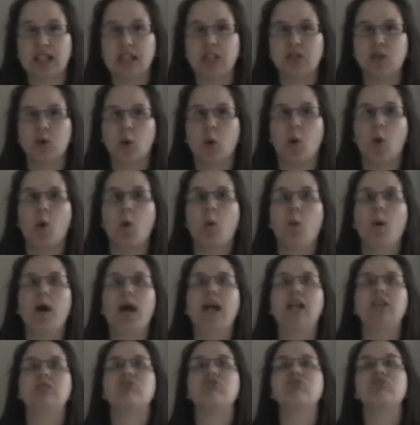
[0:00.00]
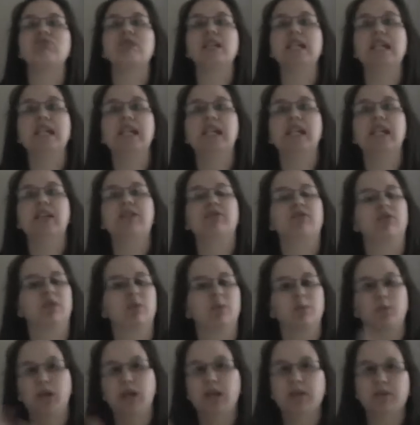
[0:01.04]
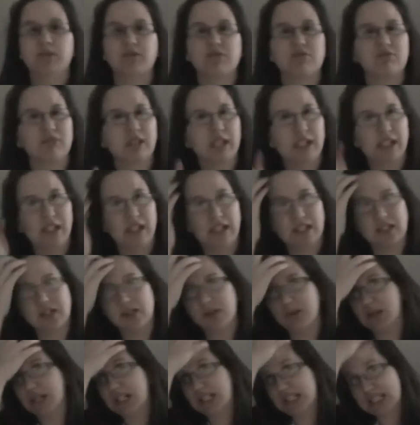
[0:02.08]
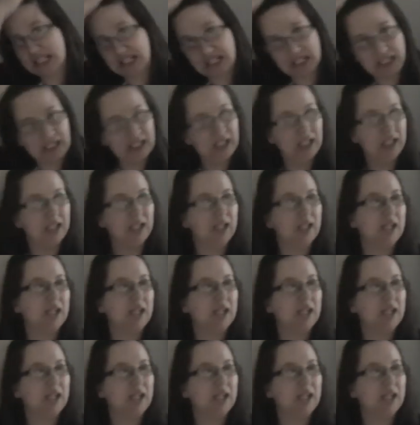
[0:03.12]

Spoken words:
He's always really, from when he was really little actually,